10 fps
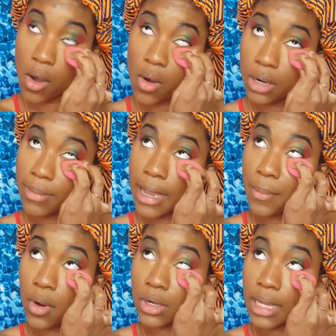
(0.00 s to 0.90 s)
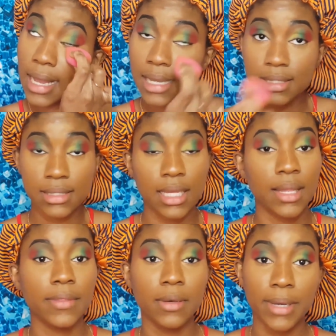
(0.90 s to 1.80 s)
on my podcast,
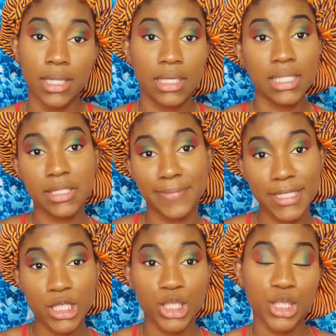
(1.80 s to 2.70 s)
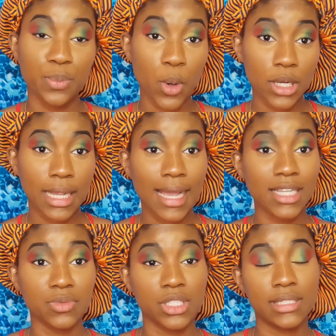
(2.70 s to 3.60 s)
the Melanated Messages
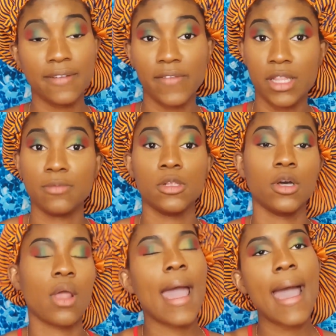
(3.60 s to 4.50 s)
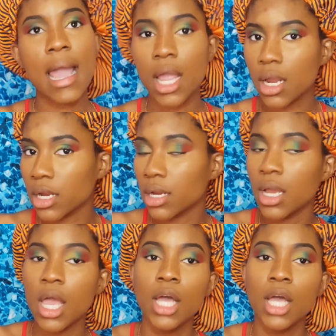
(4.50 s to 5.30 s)
podcast, which is available on Anchor,